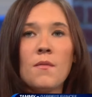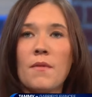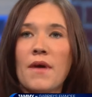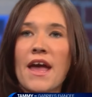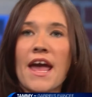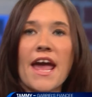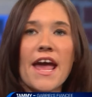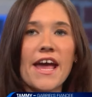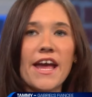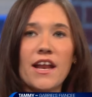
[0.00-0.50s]
boys.
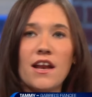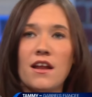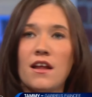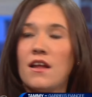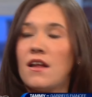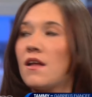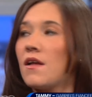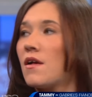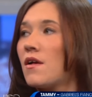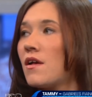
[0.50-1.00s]
Man.
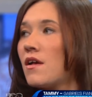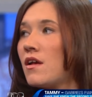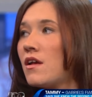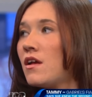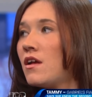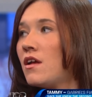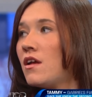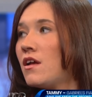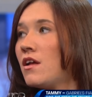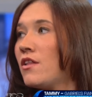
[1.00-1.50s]

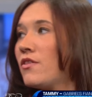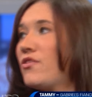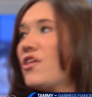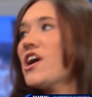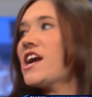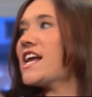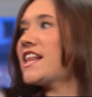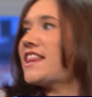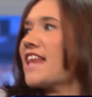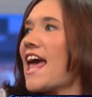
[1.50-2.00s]

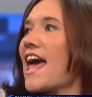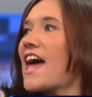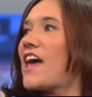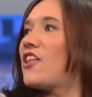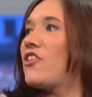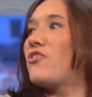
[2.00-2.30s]
Sounds Look like that. you.